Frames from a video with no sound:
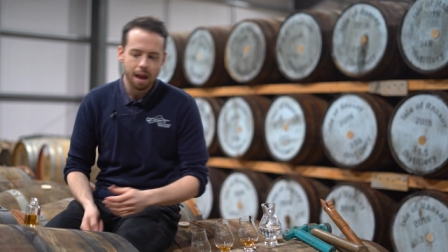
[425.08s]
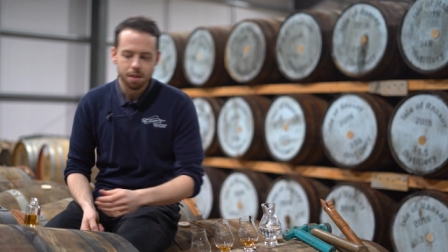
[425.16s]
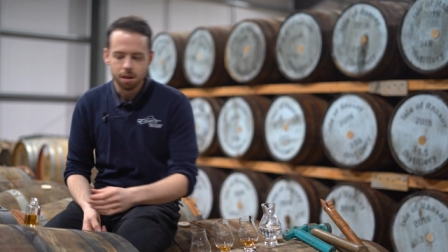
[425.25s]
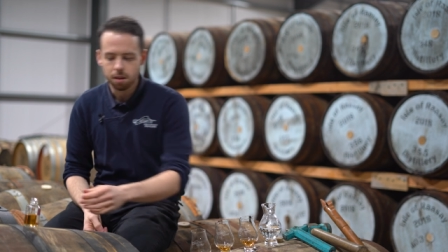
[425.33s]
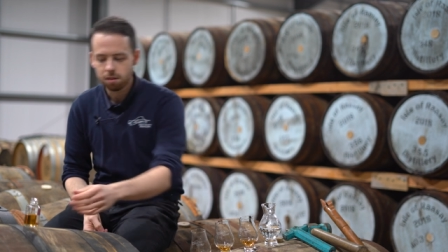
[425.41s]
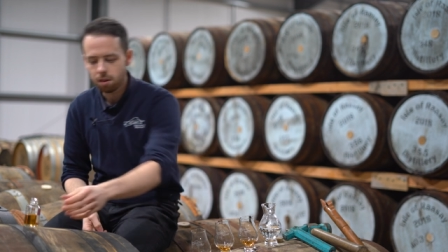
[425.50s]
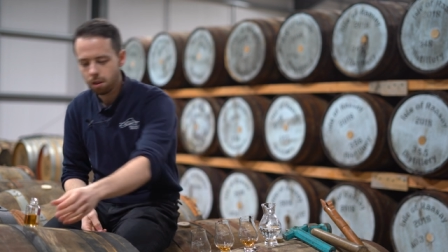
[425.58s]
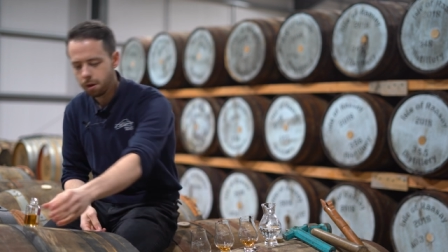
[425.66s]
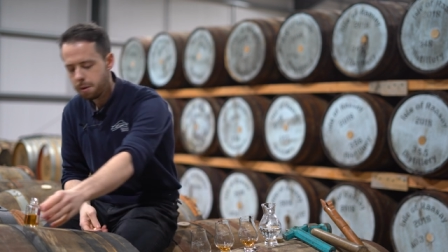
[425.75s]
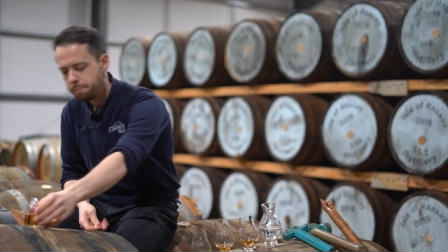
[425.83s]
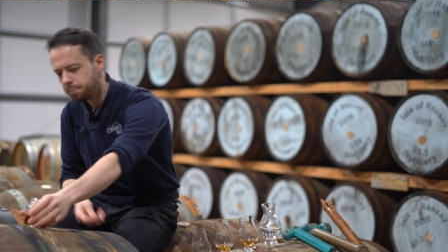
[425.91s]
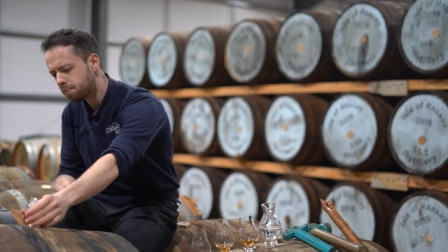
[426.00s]
at the
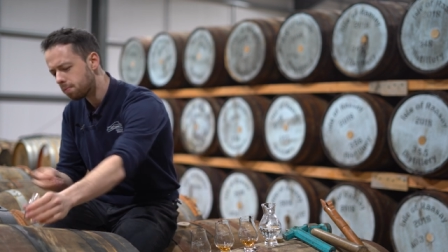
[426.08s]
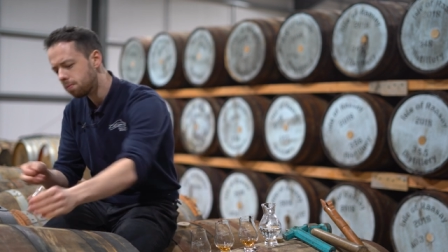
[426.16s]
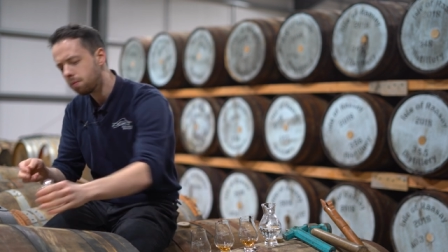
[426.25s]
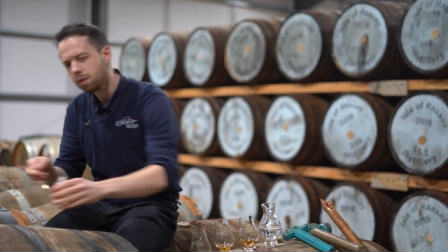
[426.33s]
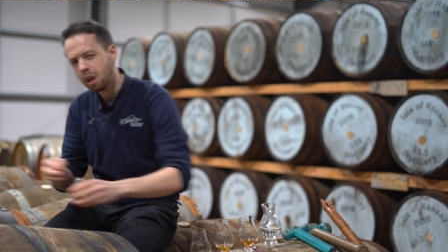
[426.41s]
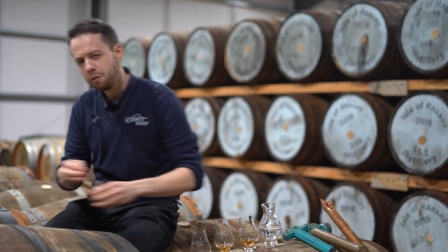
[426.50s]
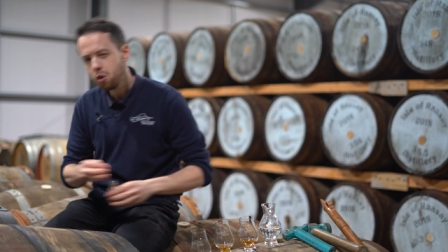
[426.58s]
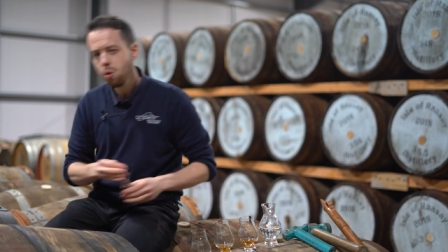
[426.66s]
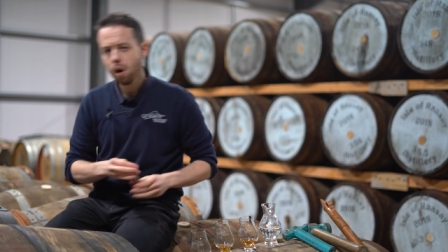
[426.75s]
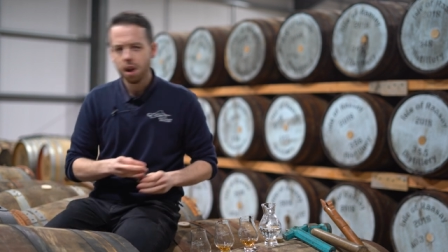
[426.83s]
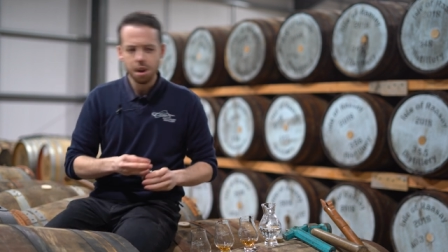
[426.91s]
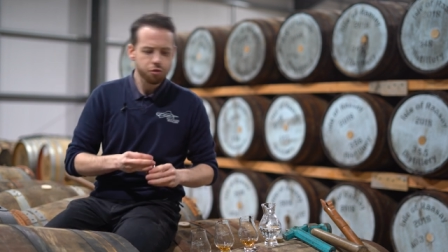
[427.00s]
distillery. If you
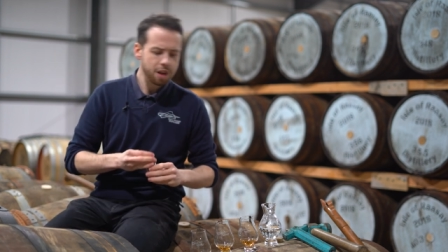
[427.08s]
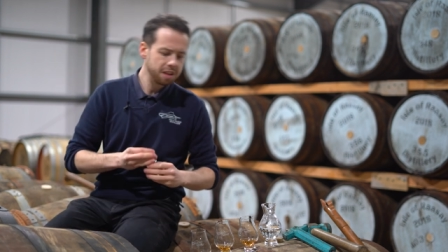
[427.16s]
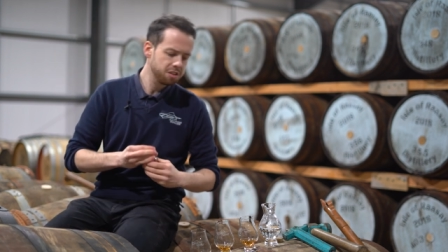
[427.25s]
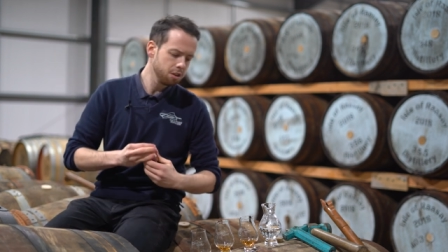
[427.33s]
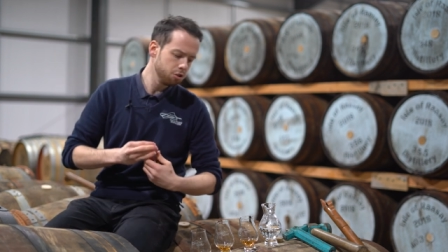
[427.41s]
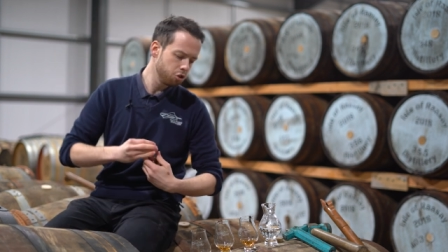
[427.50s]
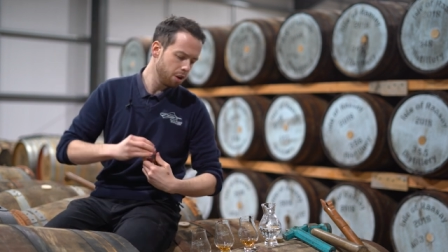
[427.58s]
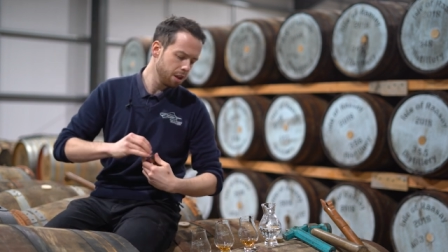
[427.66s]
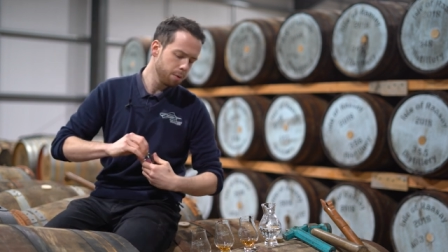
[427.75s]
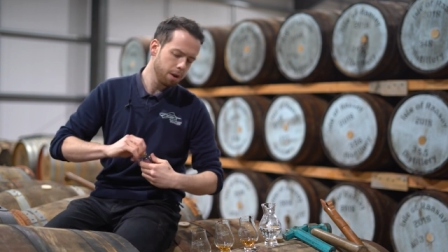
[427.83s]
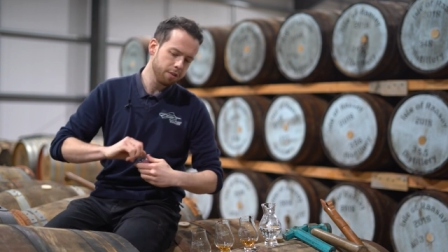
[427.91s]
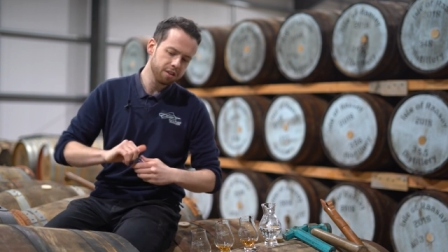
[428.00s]
are interested in
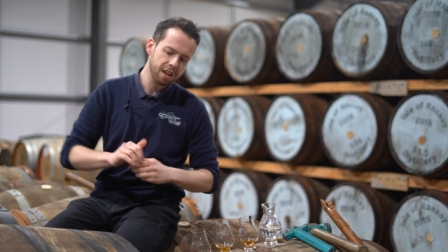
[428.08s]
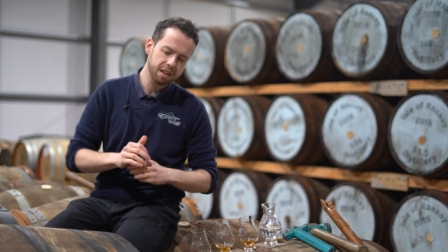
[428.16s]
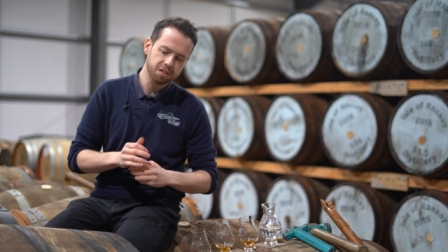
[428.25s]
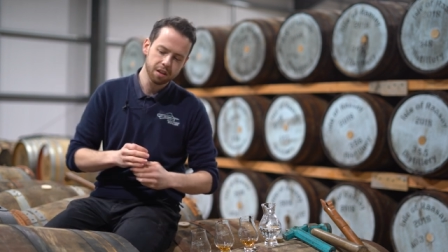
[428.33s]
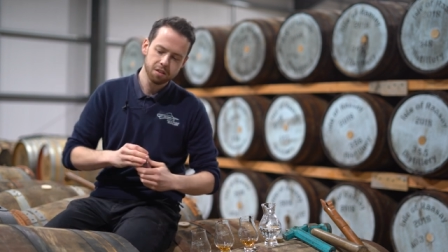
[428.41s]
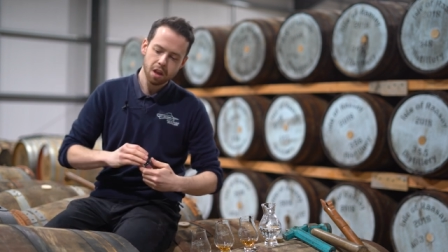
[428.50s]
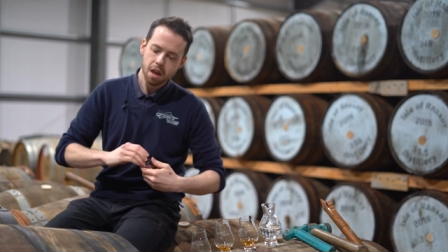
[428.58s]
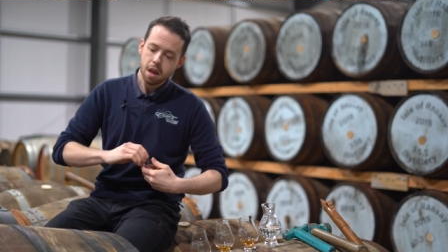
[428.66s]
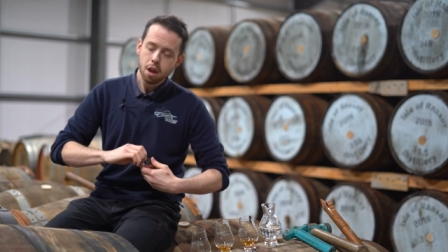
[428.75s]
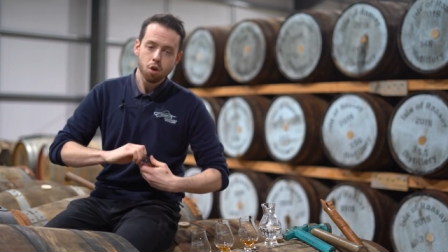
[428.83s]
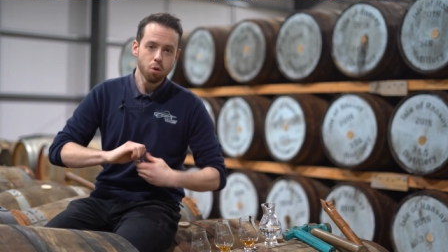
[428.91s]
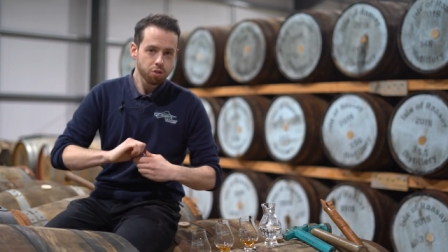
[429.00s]
joining one of our tastings,
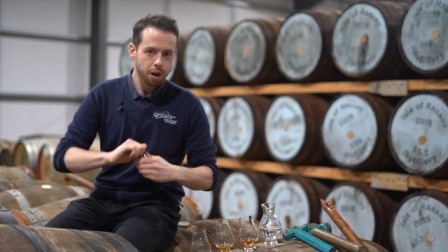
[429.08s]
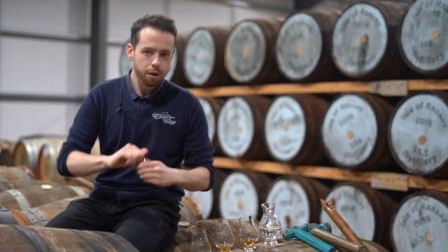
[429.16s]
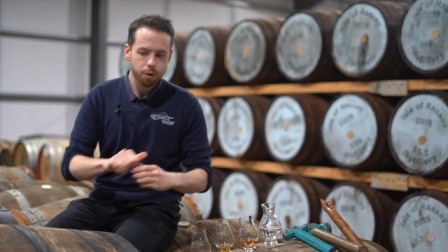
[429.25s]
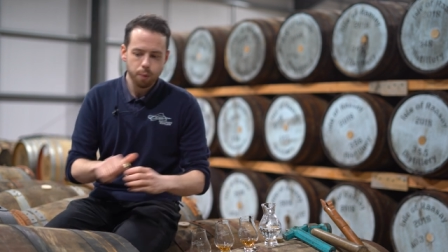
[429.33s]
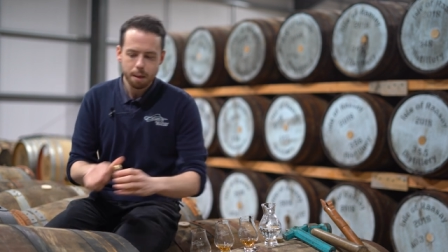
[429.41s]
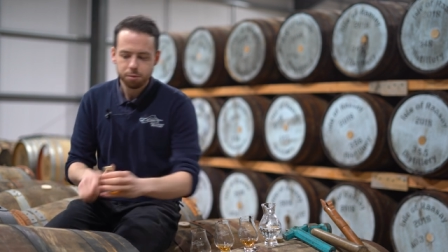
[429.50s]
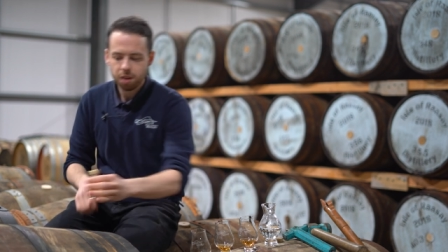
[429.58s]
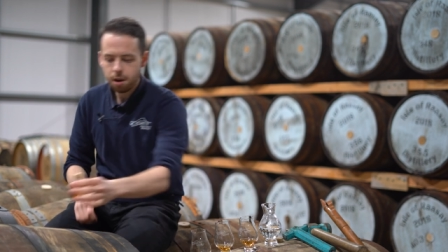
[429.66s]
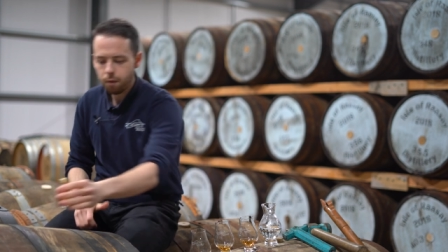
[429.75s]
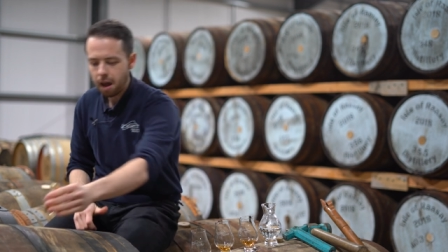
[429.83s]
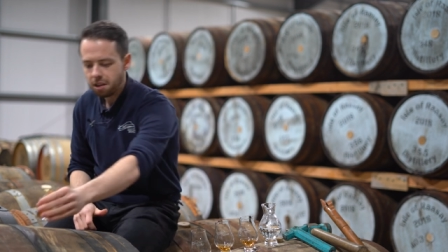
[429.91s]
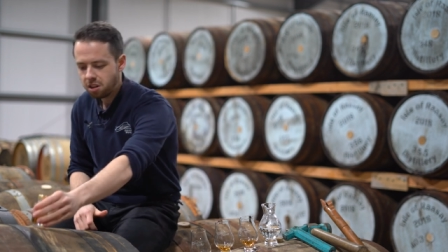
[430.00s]
go to our
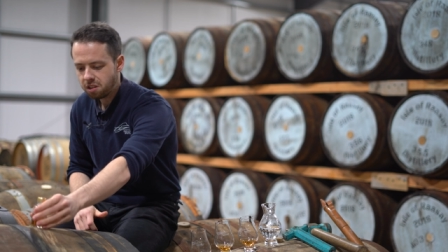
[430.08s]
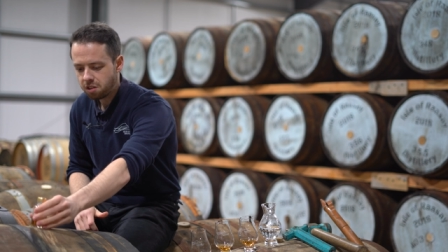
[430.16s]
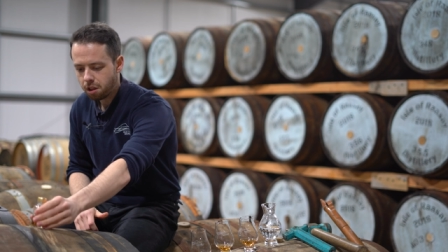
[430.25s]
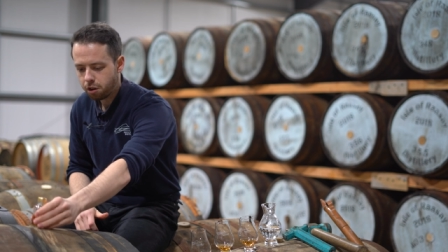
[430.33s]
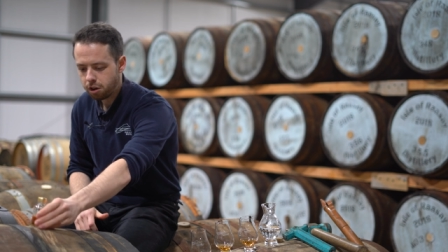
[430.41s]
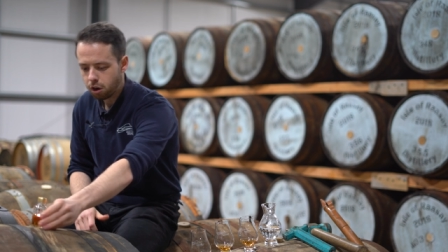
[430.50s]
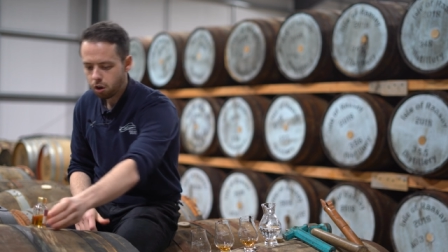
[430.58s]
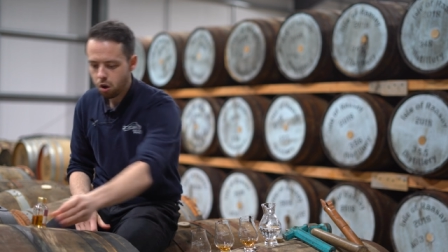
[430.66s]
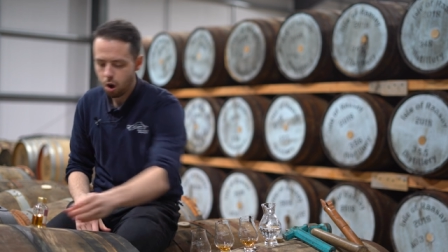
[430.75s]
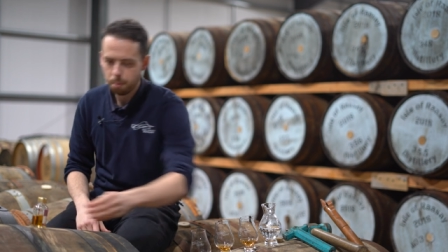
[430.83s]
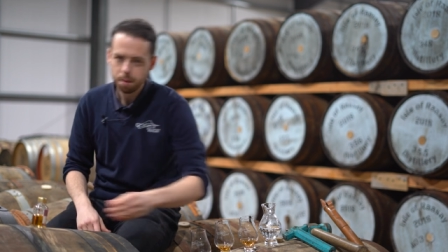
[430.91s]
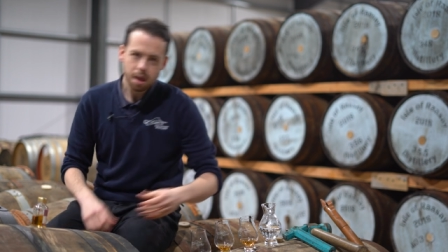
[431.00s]
website,
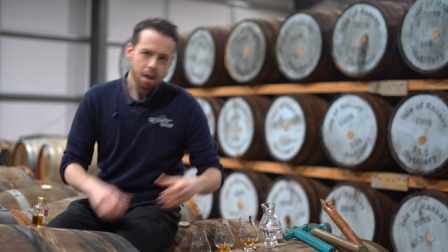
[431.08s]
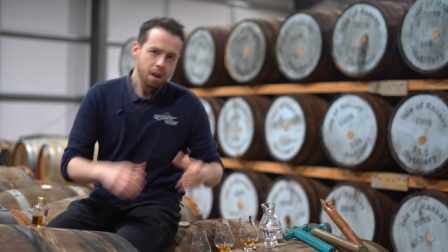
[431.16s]
raasaydistillery.com.